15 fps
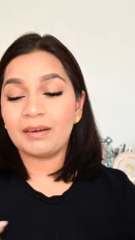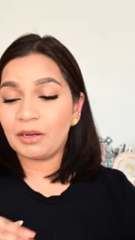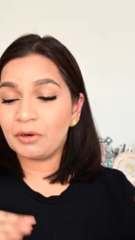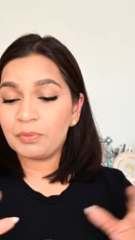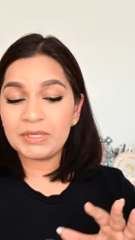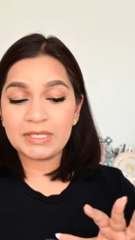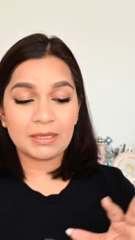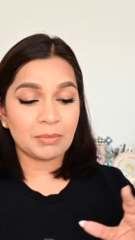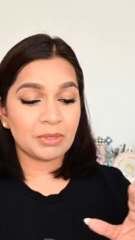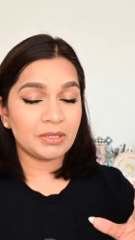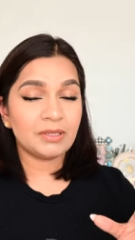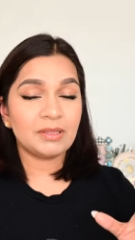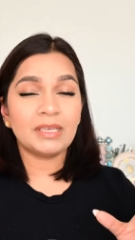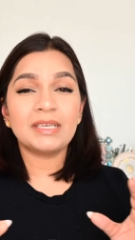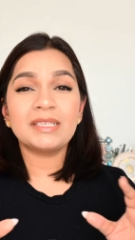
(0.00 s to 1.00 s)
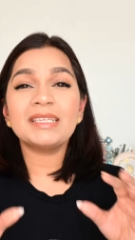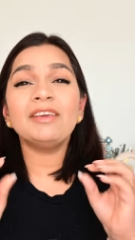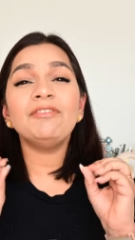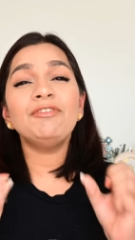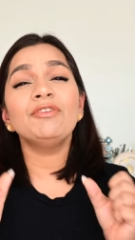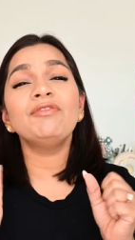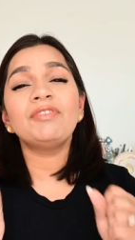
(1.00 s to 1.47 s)
around with some other things.
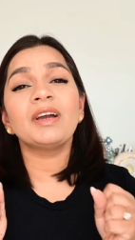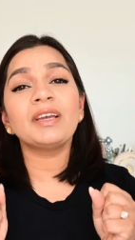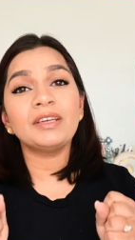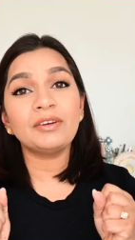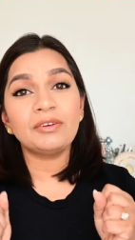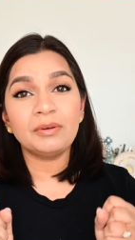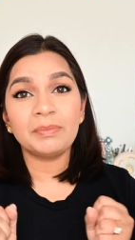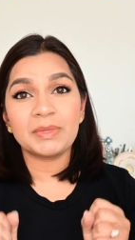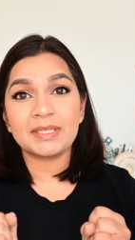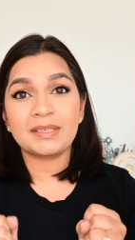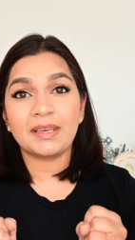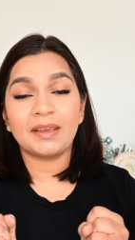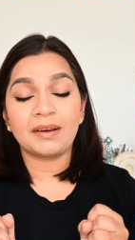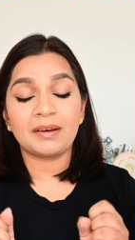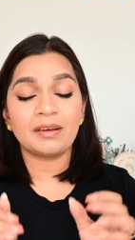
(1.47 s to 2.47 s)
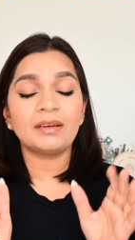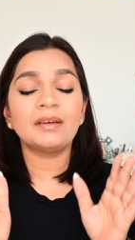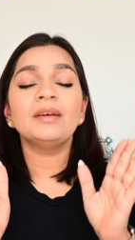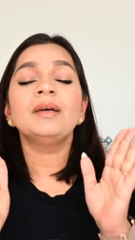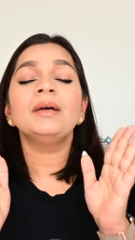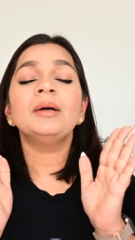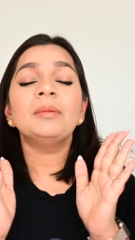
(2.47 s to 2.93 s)
If you find a good mascara,
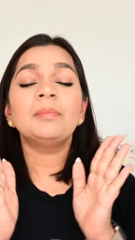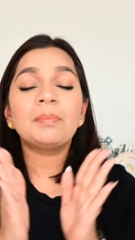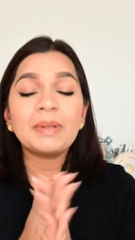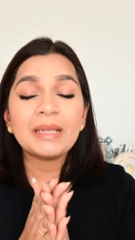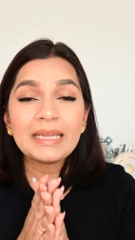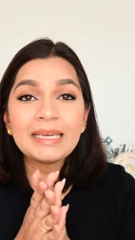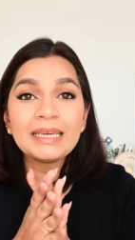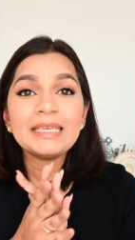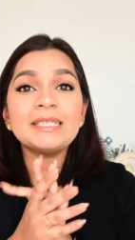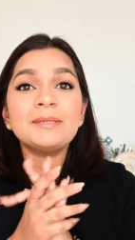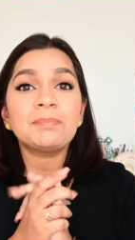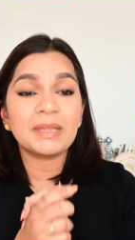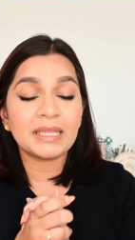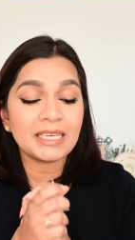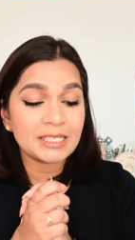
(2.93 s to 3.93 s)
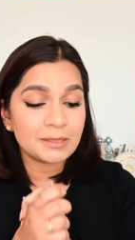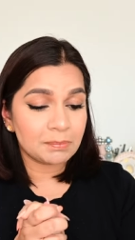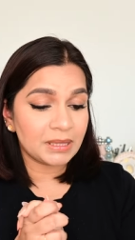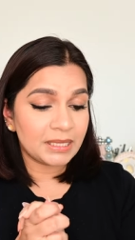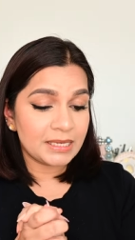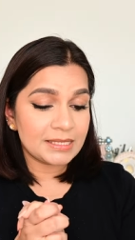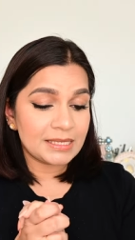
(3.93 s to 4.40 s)
please, please,
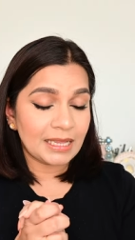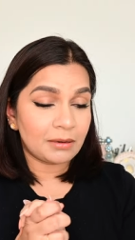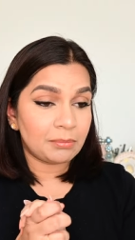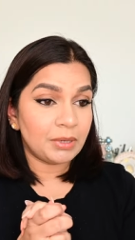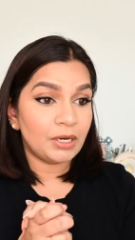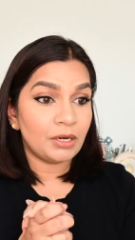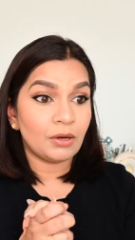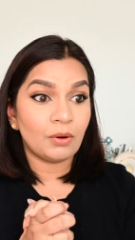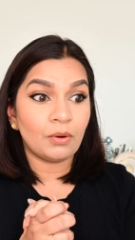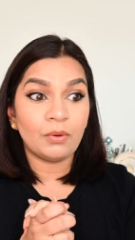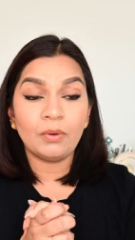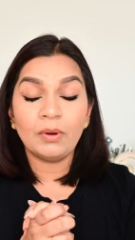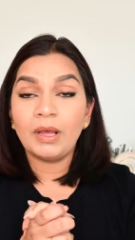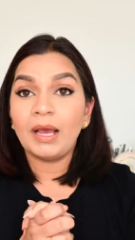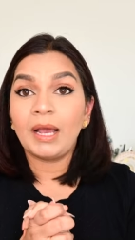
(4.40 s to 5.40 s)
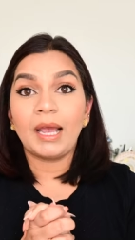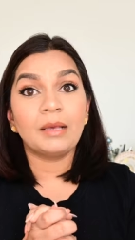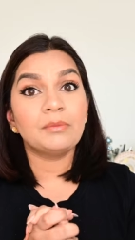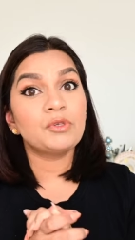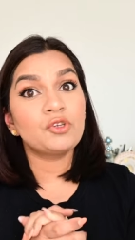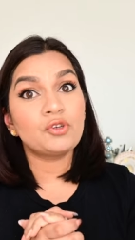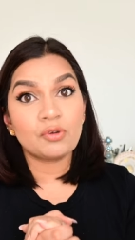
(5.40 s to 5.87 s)
please let me know.
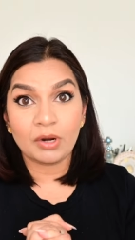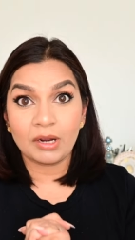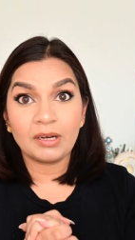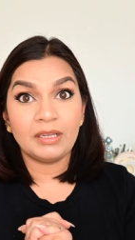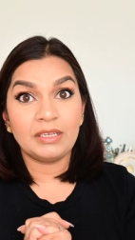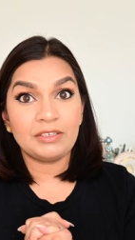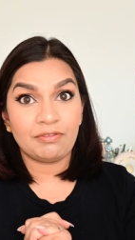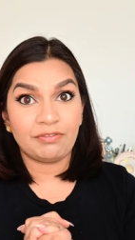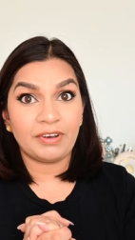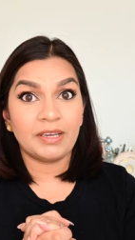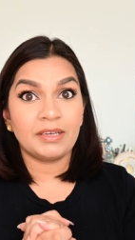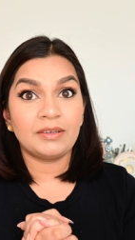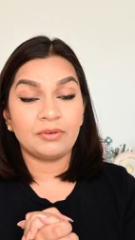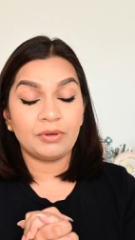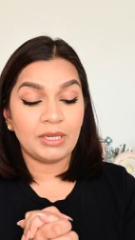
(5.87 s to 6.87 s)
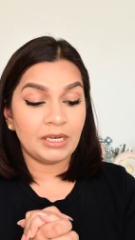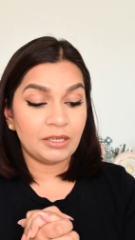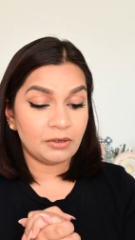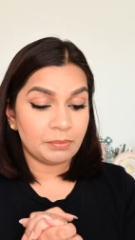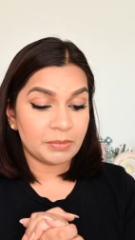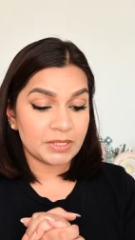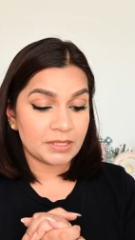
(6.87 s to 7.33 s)
I'm struggling to find a really
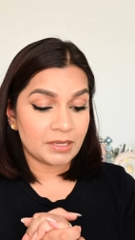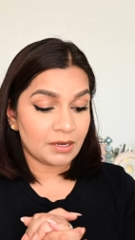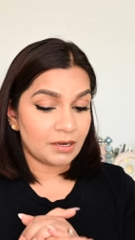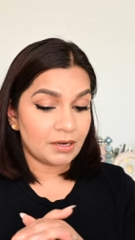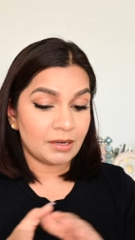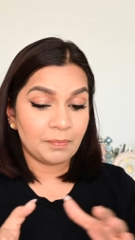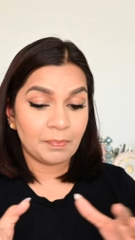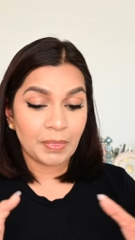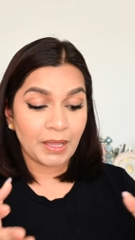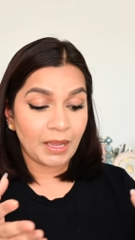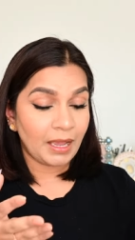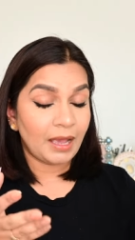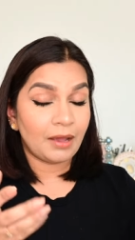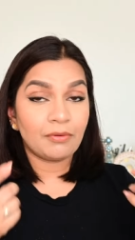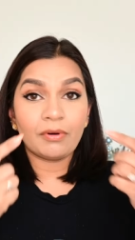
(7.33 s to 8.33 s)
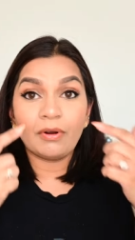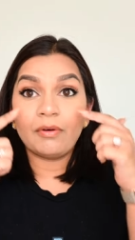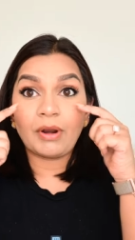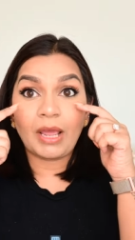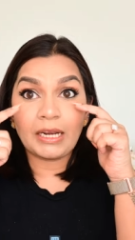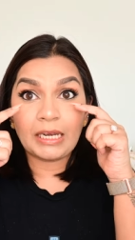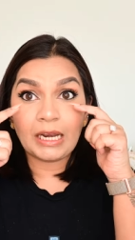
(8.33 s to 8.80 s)
good mascara. I,
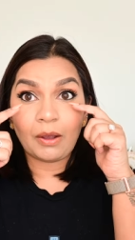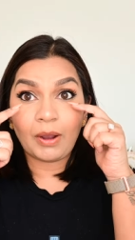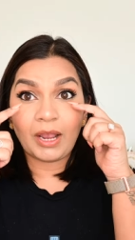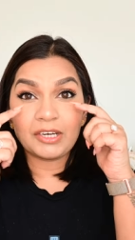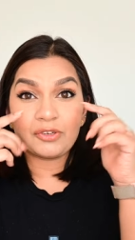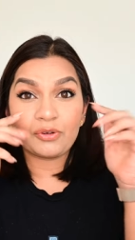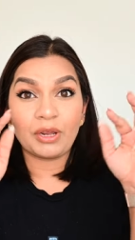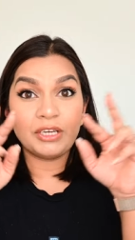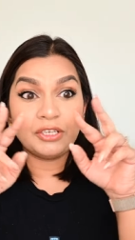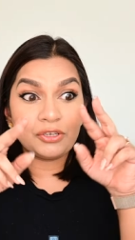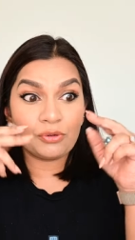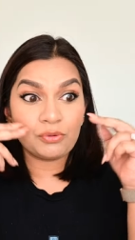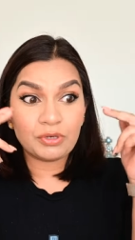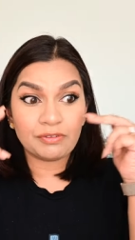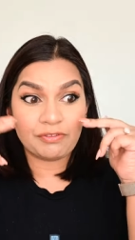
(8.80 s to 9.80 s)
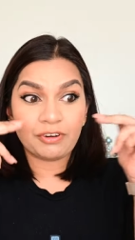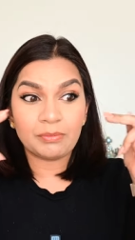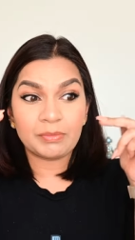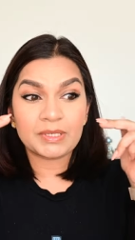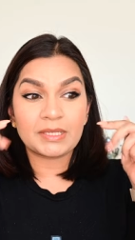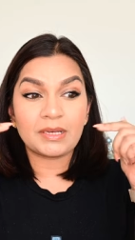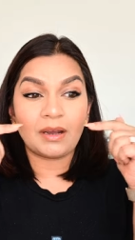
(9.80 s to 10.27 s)
right now, I tried two
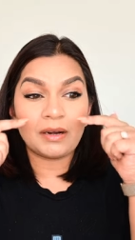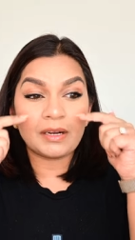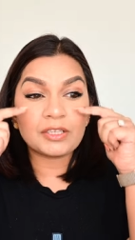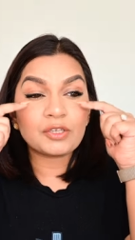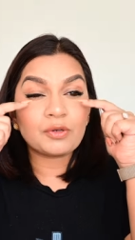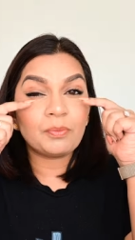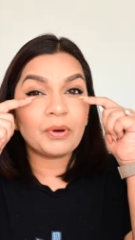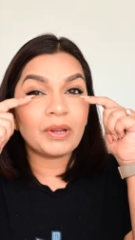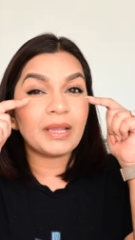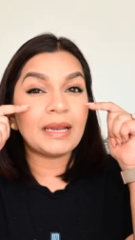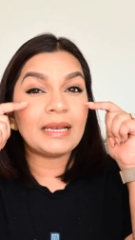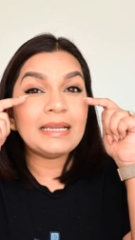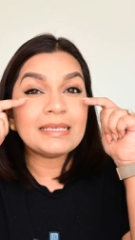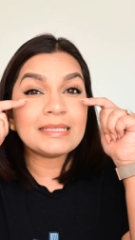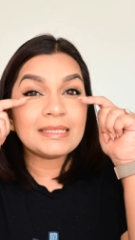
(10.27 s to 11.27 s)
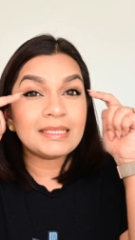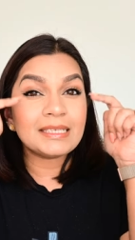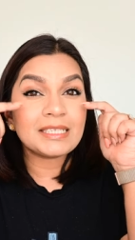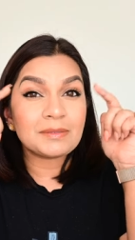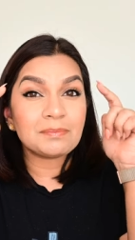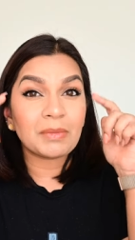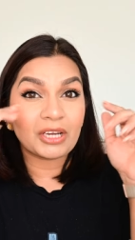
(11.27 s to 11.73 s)
different mascaras to bring at least
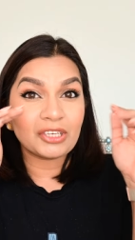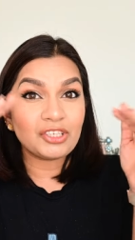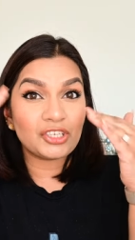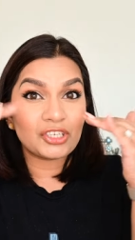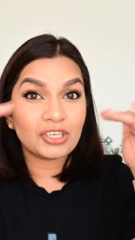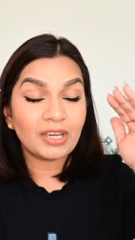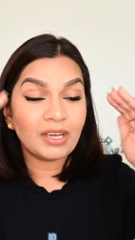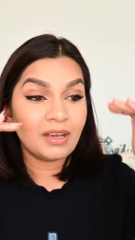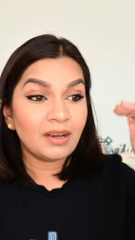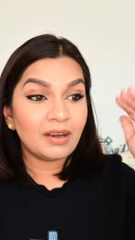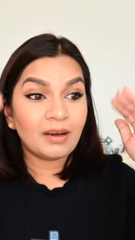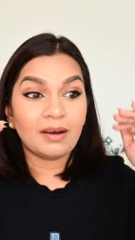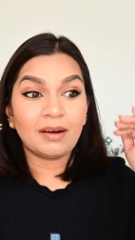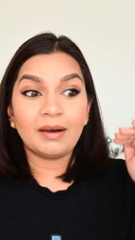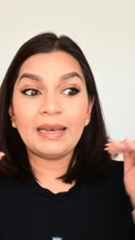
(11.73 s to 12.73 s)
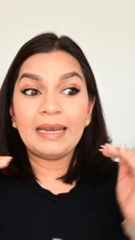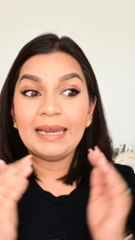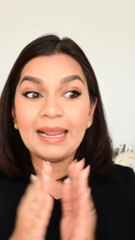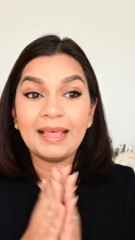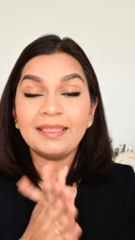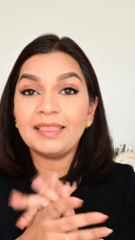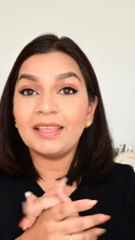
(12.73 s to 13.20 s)
this much uh,
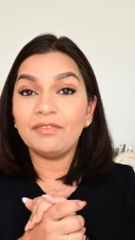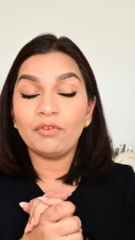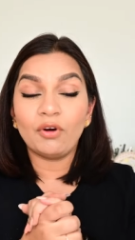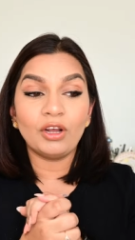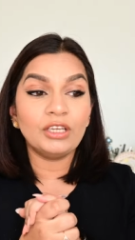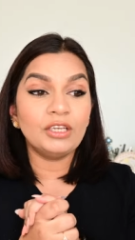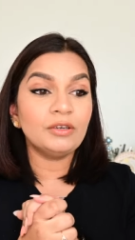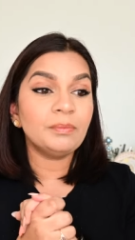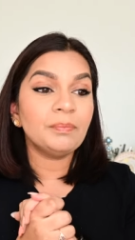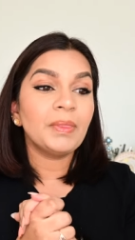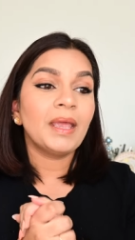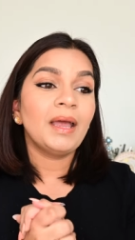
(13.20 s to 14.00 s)
length and volume.